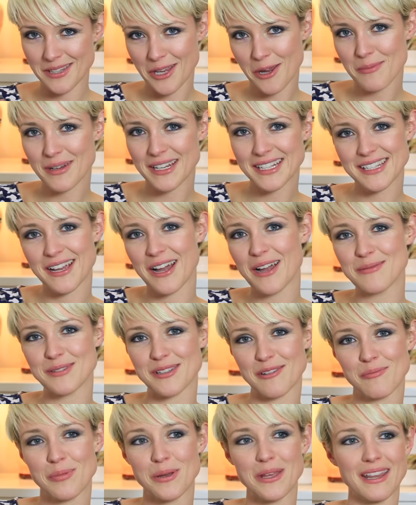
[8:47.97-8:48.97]
So many times
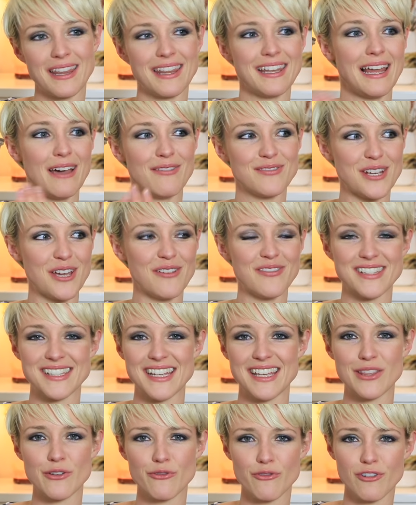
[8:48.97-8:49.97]
I've put leftovers
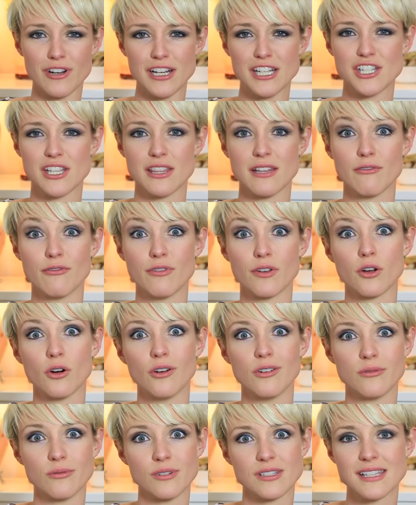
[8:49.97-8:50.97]
in the fridge and then
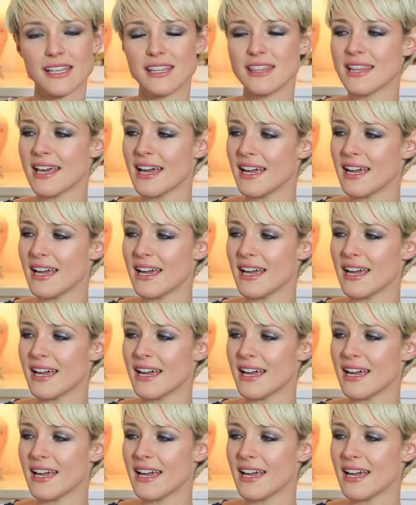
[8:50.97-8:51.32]
forgotten what's in